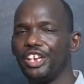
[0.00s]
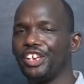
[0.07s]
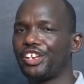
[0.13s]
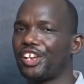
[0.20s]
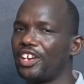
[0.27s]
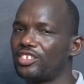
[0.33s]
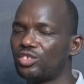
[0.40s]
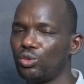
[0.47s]
in
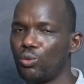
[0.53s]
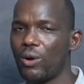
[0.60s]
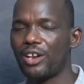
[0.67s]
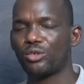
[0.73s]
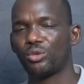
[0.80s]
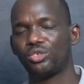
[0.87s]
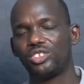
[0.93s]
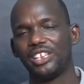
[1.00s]
case you
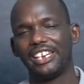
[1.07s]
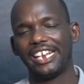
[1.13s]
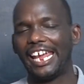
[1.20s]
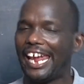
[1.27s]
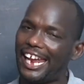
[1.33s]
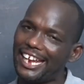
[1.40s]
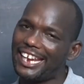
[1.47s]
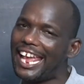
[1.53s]
want to send
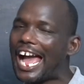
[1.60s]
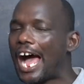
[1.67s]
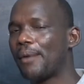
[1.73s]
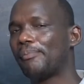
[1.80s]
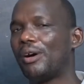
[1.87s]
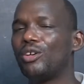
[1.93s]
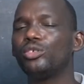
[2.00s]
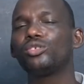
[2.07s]
any
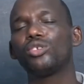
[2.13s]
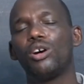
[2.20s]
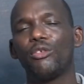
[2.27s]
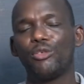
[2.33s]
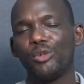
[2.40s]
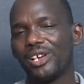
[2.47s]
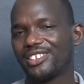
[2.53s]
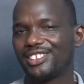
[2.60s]
amount
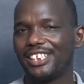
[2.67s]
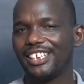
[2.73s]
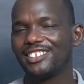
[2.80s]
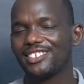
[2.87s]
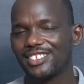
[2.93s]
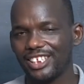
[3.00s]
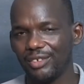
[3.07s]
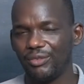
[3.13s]
of your
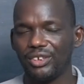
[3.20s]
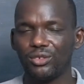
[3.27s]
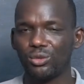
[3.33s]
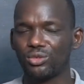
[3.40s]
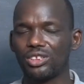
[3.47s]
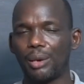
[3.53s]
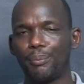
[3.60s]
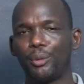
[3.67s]
thanksgiving to
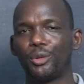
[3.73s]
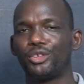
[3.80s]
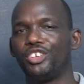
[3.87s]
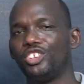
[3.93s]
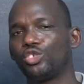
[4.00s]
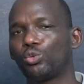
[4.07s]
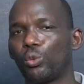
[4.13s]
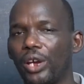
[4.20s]
support
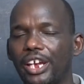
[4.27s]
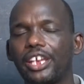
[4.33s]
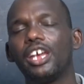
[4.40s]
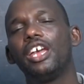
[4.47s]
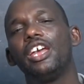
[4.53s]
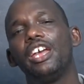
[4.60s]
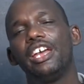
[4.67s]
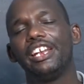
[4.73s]
this work,
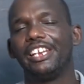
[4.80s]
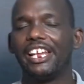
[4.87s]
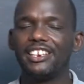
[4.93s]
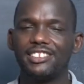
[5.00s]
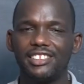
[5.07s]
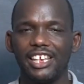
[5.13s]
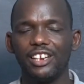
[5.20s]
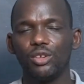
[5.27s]
then
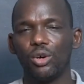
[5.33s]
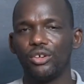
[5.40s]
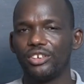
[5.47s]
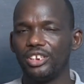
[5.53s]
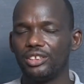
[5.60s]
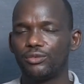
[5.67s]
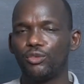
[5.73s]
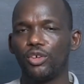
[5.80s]
send on
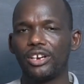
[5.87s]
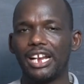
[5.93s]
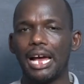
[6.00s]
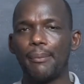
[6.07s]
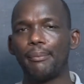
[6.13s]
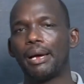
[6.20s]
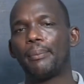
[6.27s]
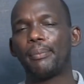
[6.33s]
this phone
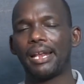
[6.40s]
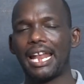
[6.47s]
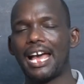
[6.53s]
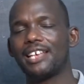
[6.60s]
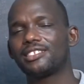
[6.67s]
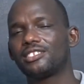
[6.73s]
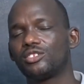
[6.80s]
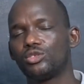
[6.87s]
number
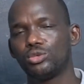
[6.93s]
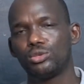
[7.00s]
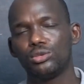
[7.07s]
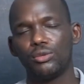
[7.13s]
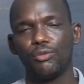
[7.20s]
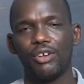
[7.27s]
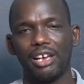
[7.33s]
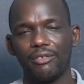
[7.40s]

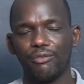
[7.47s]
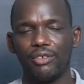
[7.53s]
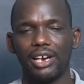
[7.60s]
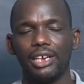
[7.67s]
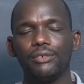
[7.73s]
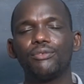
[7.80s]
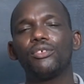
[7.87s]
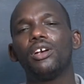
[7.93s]

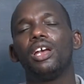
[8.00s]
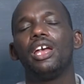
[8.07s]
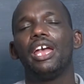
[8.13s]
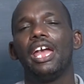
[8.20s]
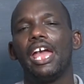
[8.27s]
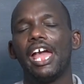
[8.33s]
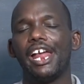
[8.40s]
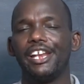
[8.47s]
+255
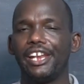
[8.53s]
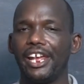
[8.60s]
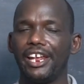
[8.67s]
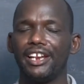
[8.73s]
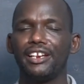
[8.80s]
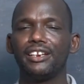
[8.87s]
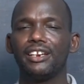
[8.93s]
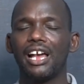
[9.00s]
and
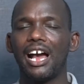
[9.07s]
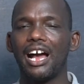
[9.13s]
then